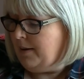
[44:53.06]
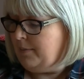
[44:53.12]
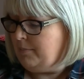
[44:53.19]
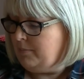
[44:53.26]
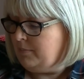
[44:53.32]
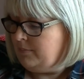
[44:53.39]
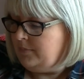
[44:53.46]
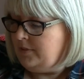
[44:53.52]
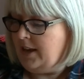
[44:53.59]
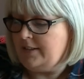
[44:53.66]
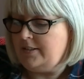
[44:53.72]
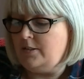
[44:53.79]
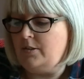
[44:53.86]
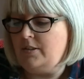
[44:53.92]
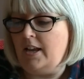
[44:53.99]
do.
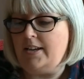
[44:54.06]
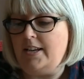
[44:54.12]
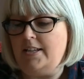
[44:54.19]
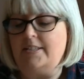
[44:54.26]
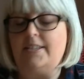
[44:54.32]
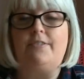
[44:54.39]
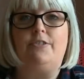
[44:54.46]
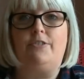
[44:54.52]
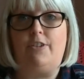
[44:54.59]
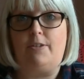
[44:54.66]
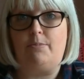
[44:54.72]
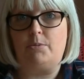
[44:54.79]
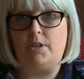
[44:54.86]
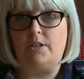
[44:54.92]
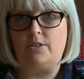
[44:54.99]
Yes, so that is
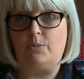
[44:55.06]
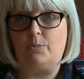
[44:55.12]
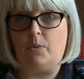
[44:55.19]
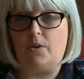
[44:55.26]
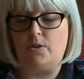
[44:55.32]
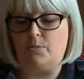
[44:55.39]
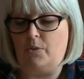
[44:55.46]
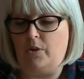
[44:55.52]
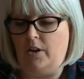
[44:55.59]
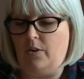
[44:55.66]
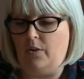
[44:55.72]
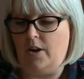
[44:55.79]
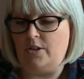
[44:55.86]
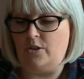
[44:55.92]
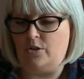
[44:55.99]
75% superwash
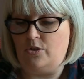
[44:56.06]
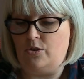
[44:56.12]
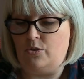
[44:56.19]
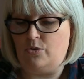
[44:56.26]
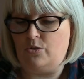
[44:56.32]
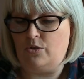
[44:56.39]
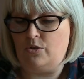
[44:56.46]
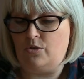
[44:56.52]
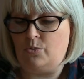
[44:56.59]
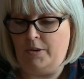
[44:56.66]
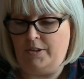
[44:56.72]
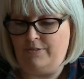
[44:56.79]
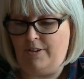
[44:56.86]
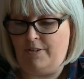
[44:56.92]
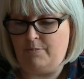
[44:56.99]
merino and
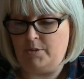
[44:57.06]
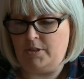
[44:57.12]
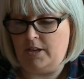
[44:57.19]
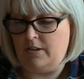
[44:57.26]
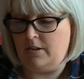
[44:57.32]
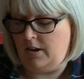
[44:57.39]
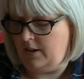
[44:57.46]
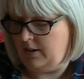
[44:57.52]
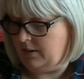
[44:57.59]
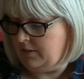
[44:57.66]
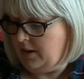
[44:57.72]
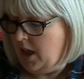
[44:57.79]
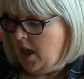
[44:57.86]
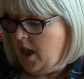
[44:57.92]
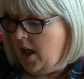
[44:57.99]
25% nylon,
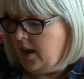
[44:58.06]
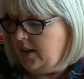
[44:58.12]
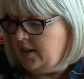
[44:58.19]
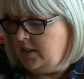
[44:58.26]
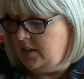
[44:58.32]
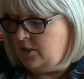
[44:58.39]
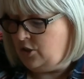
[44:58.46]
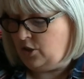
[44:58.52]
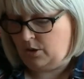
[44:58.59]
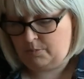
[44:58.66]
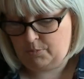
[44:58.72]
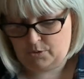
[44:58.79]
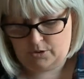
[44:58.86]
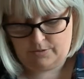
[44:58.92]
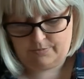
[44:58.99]
and it is
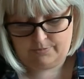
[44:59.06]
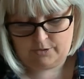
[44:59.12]
Chalkboard.